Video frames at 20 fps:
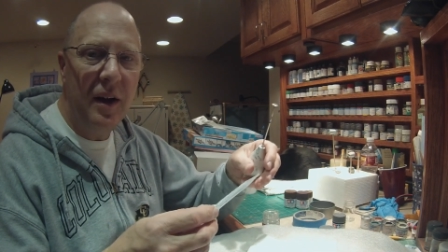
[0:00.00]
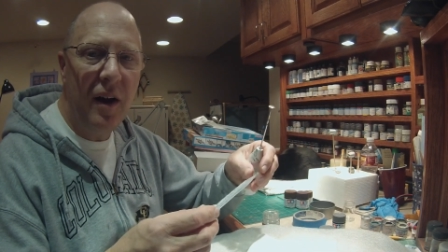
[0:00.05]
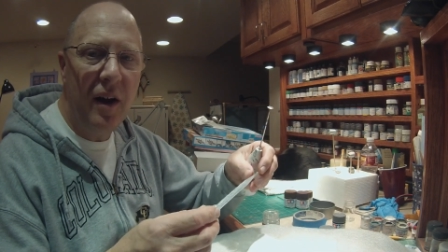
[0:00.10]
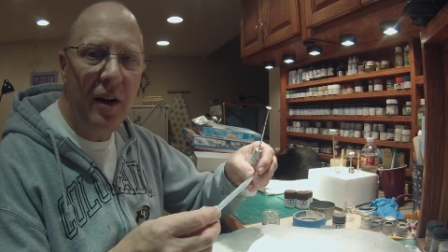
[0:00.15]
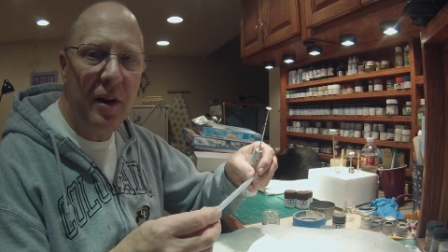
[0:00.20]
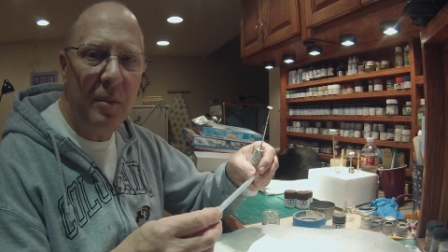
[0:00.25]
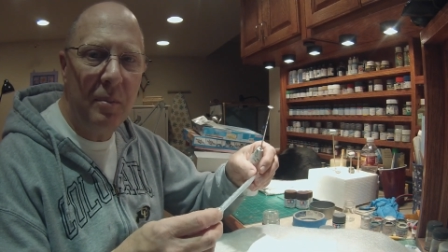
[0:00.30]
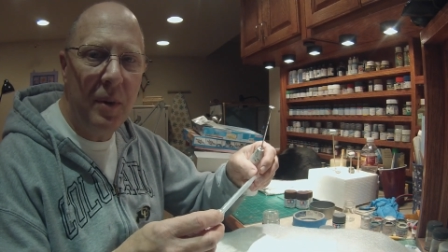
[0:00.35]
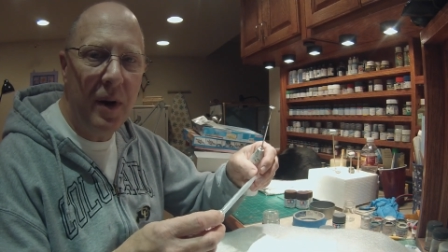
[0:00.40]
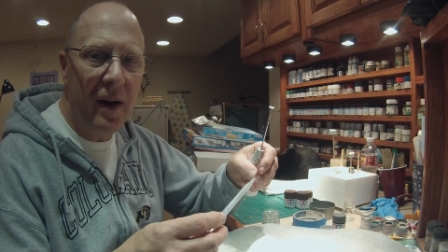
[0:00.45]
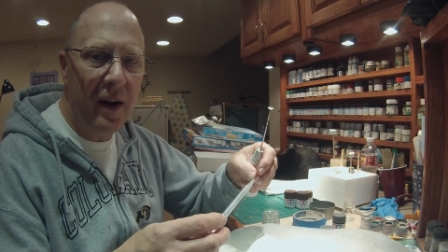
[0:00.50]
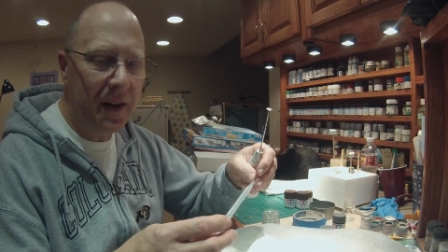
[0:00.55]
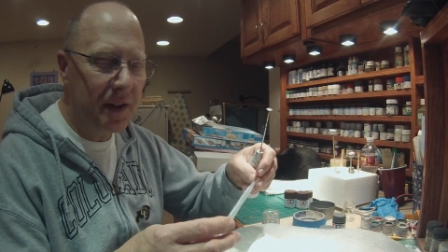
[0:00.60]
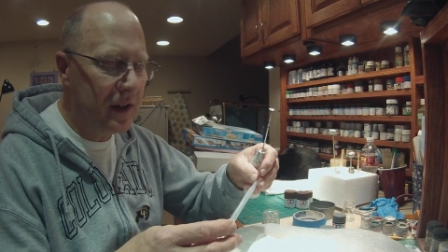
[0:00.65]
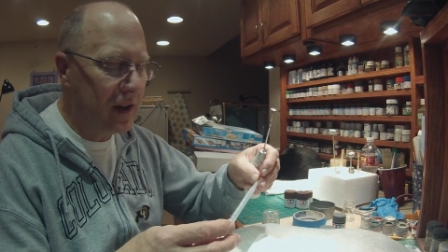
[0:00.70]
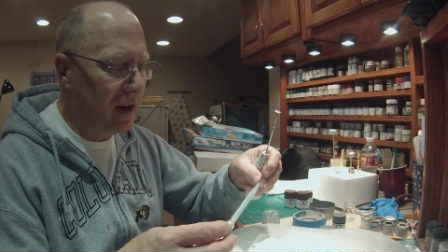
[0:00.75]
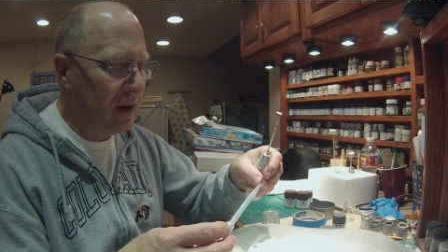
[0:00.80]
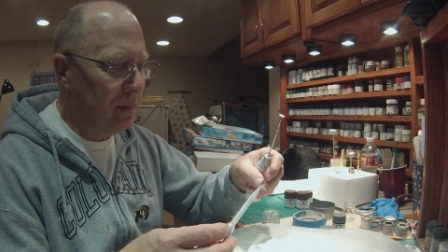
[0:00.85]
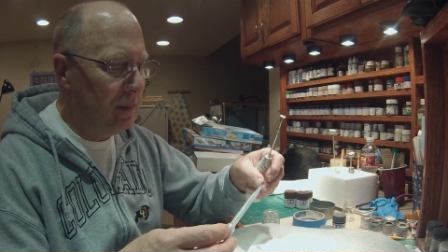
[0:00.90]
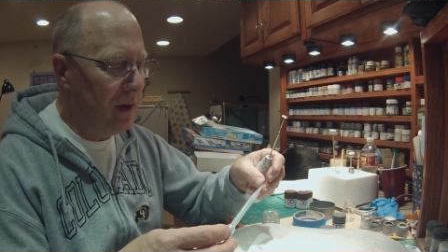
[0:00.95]
on a box
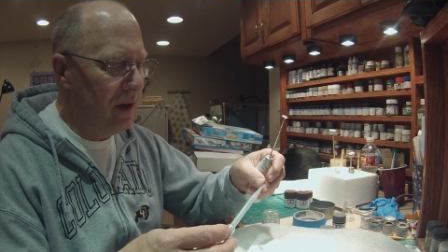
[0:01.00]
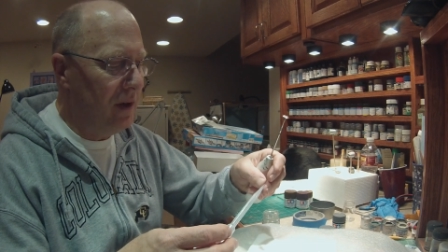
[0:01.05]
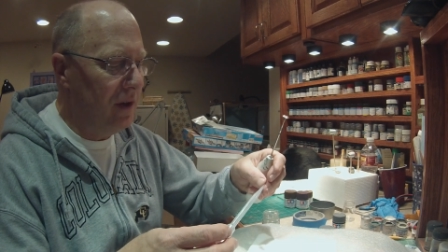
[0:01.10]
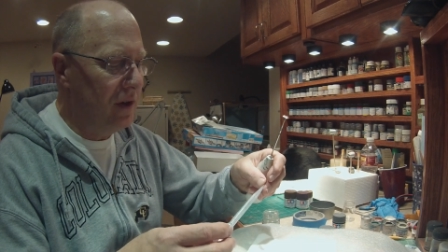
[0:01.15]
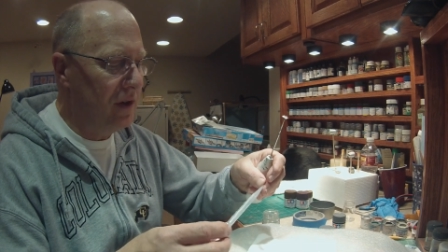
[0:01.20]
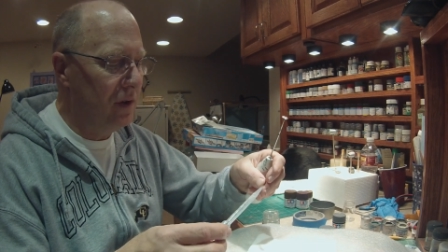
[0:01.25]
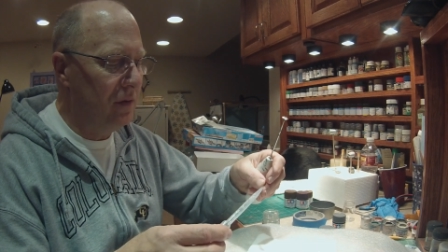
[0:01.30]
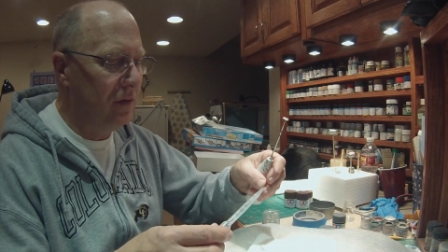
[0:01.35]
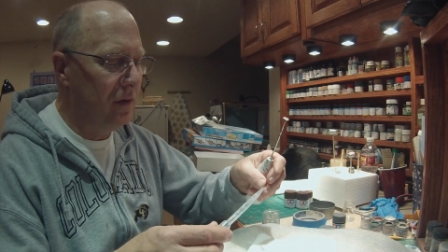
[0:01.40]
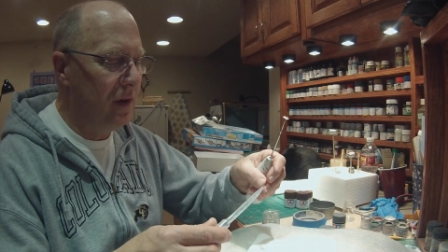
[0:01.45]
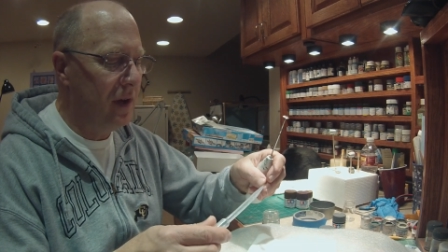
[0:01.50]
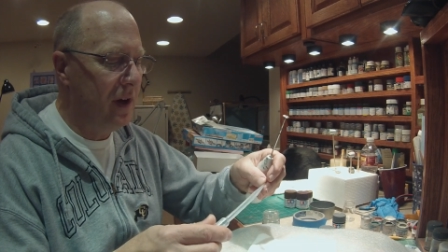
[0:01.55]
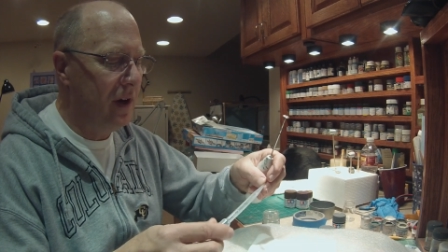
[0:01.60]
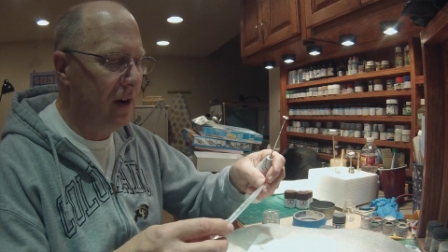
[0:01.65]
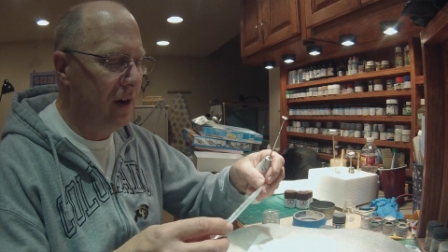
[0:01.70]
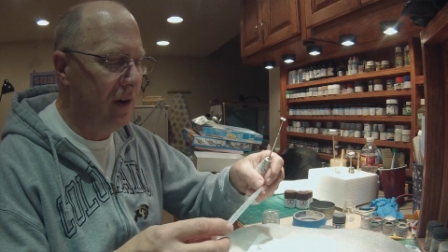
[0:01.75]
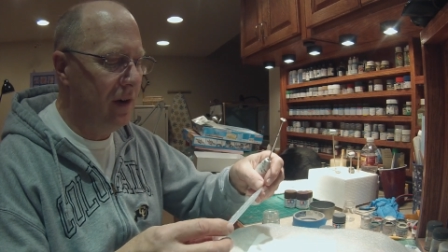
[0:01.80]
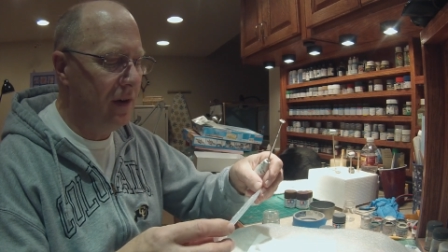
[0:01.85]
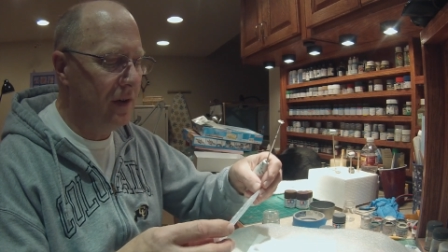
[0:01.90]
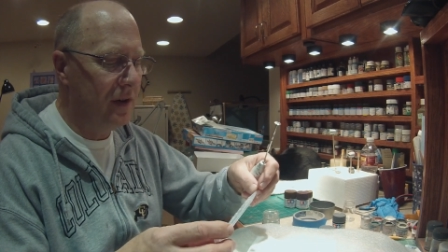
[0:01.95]
that I've been using for
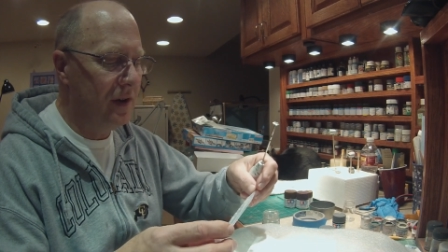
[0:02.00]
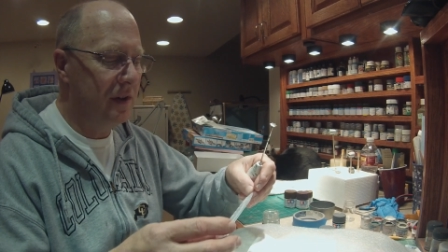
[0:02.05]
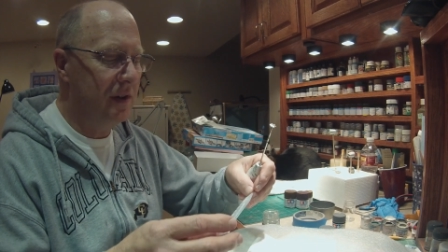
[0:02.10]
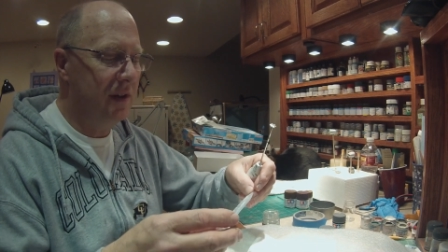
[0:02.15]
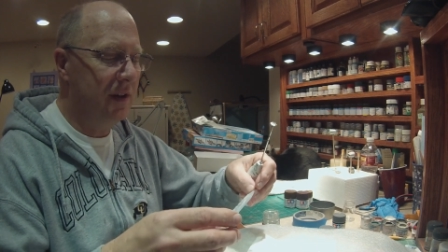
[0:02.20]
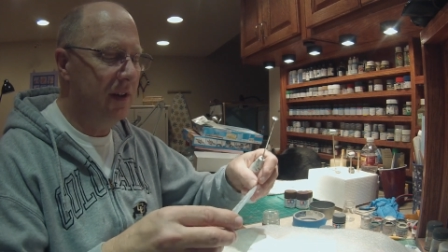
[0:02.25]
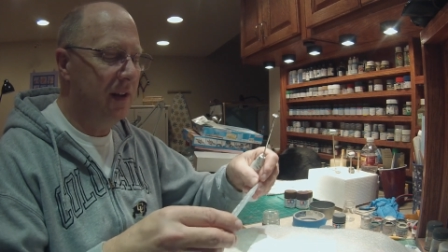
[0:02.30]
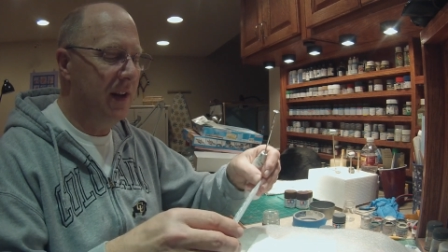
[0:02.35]
years.